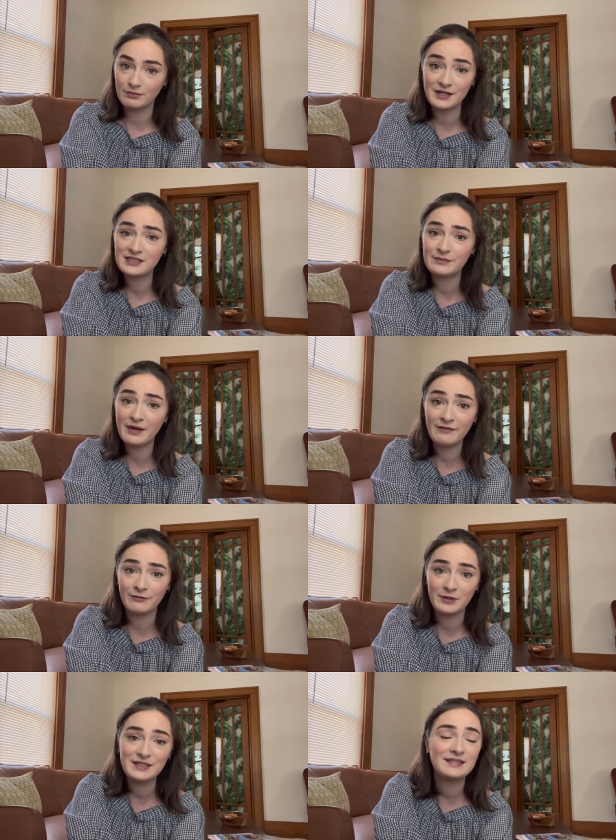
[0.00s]
rest my
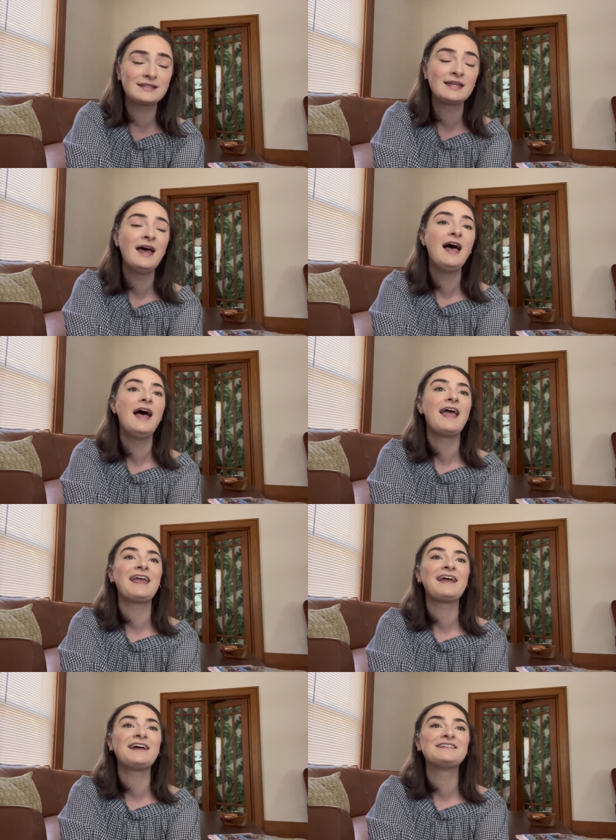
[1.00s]
voice
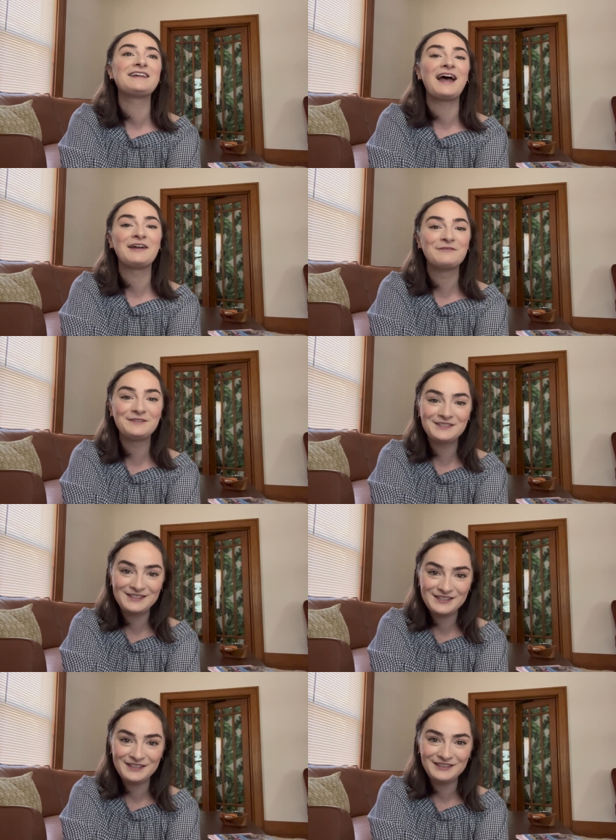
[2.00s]
and I will
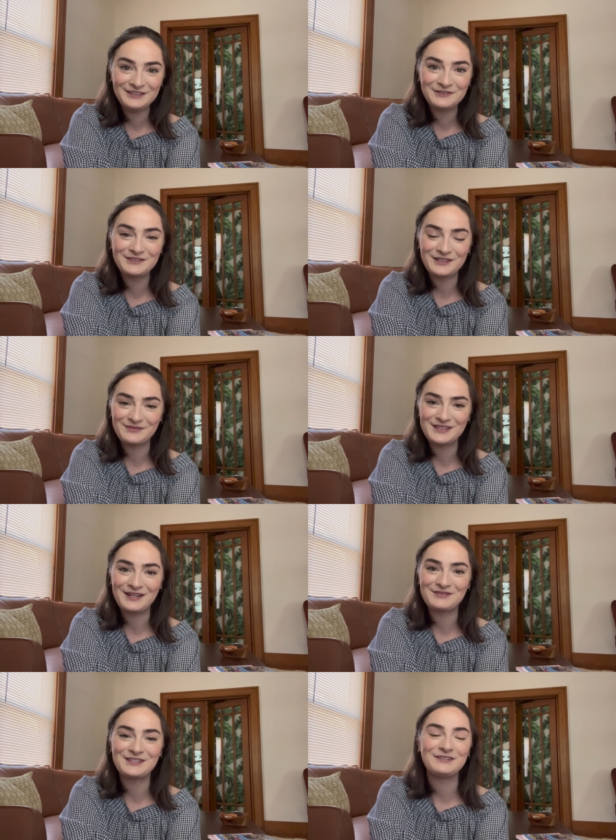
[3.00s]
see you
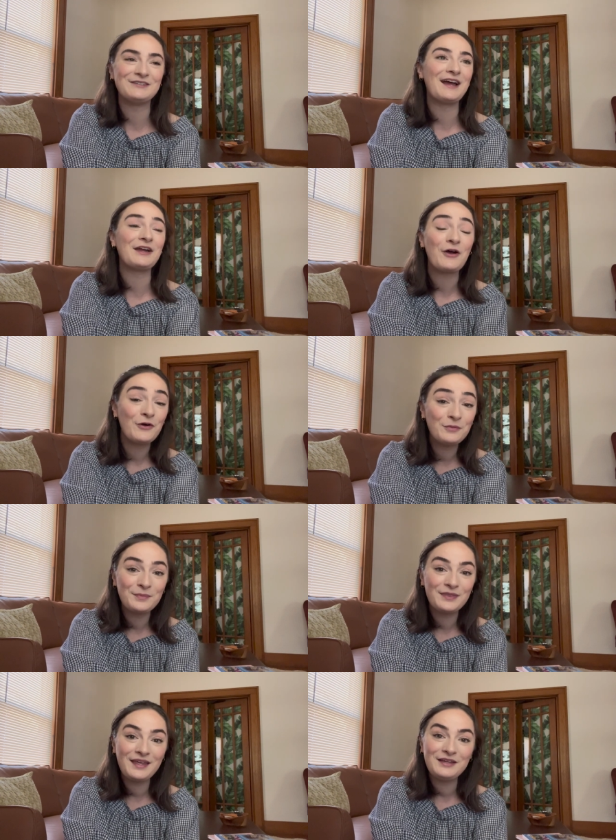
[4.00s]
sometime soon. I hope
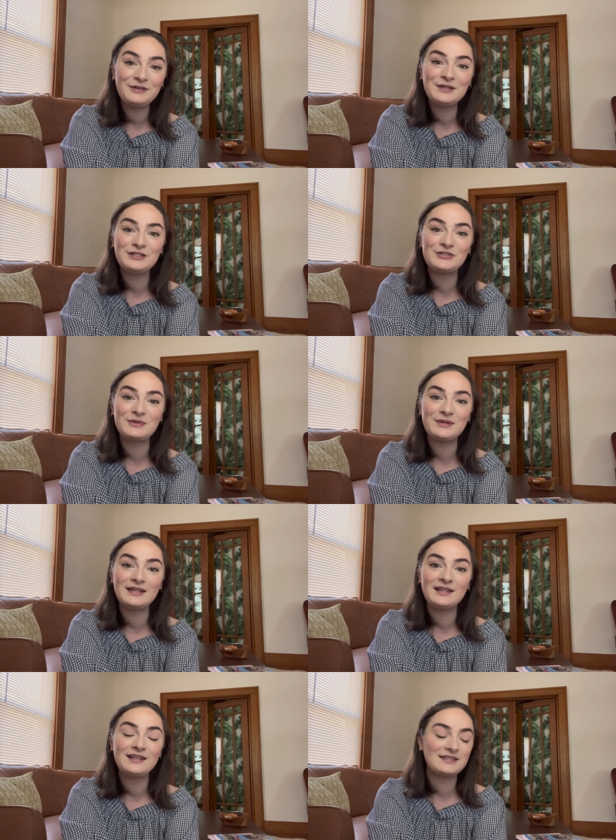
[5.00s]
that you
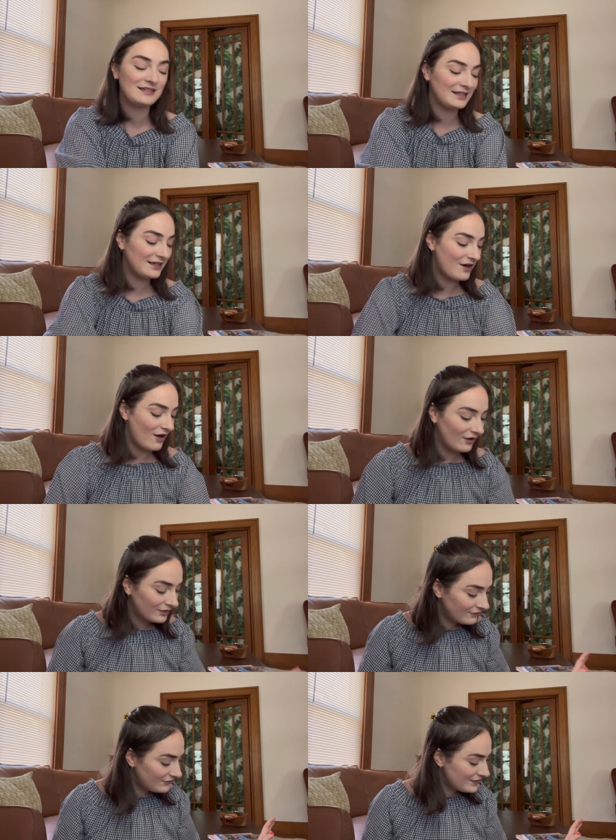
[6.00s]
enjoyed seeing all
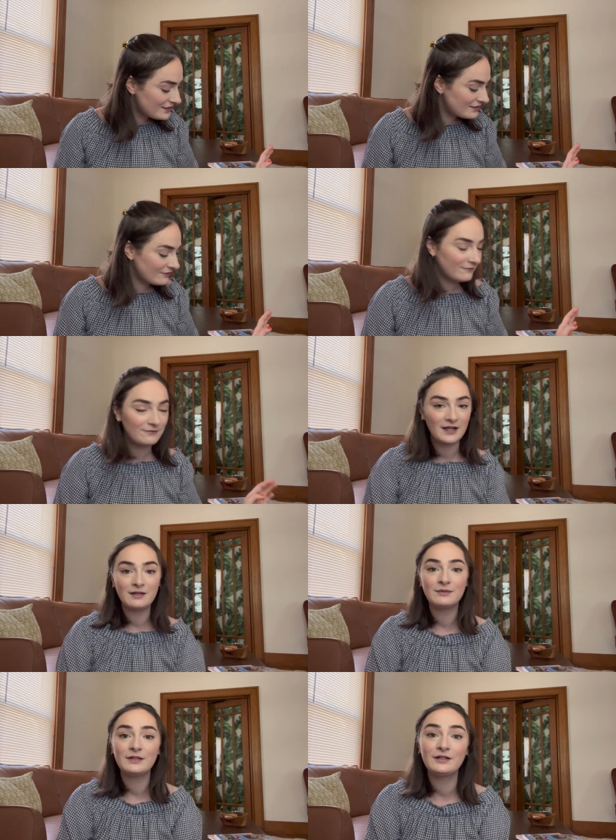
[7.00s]
of this
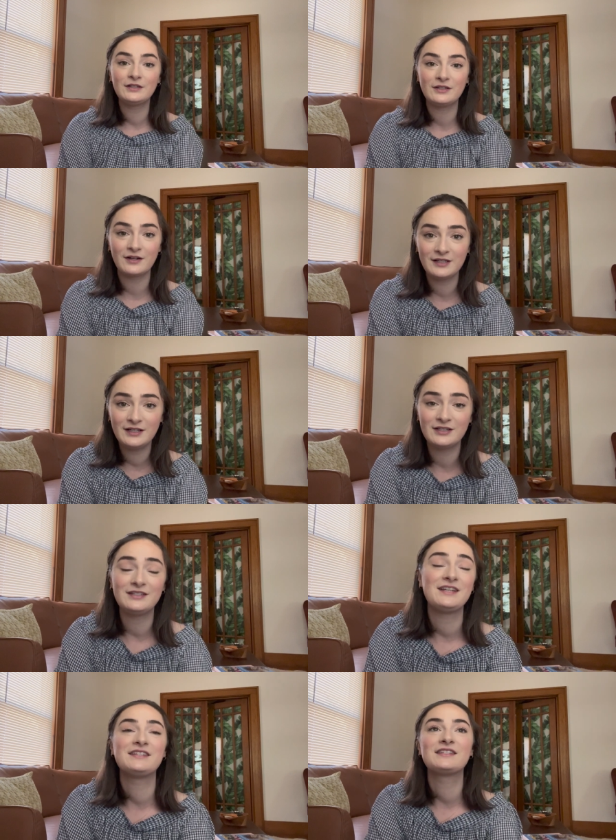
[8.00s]
fiber yarning
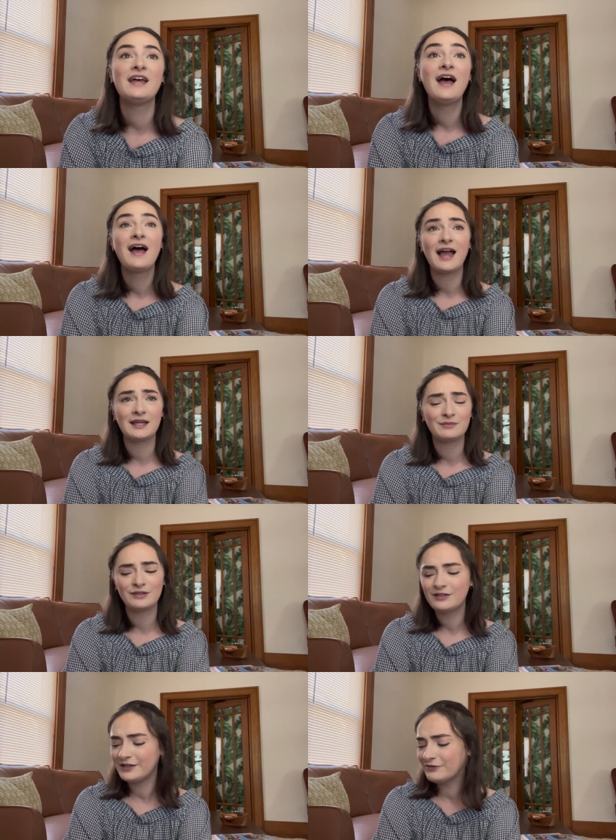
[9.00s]
goodness. I am
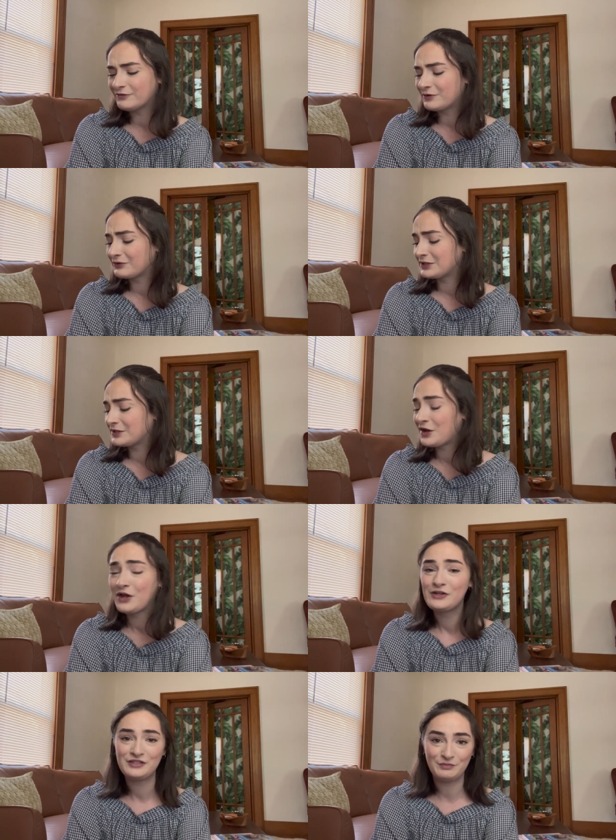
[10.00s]
looking forward
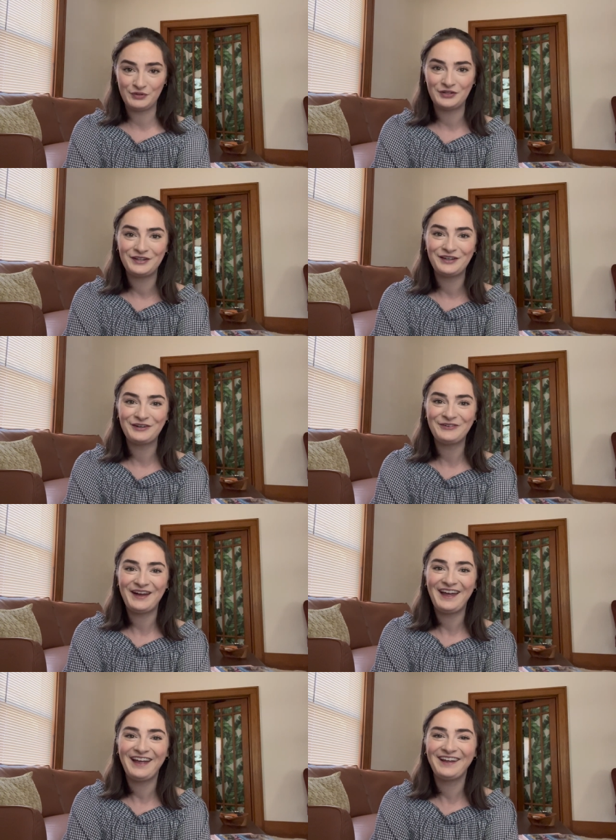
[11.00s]
to putting it
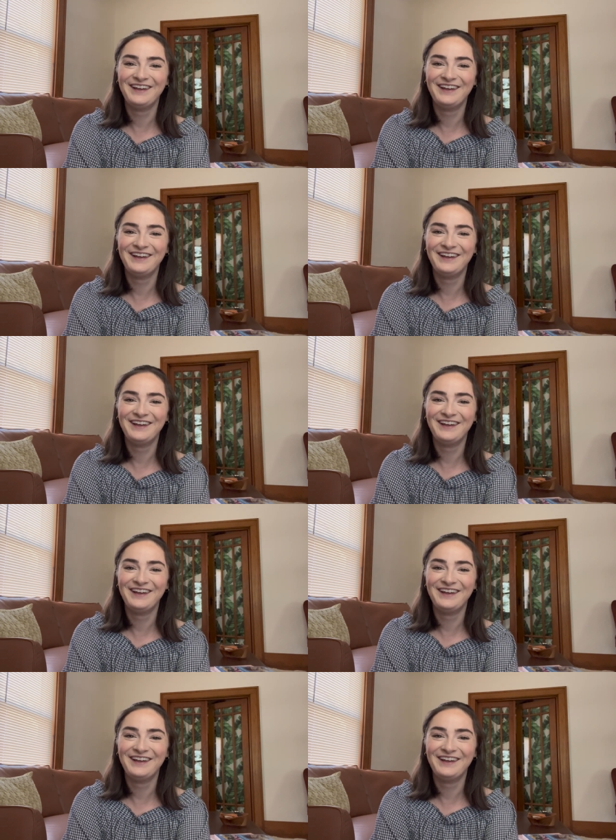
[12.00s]
away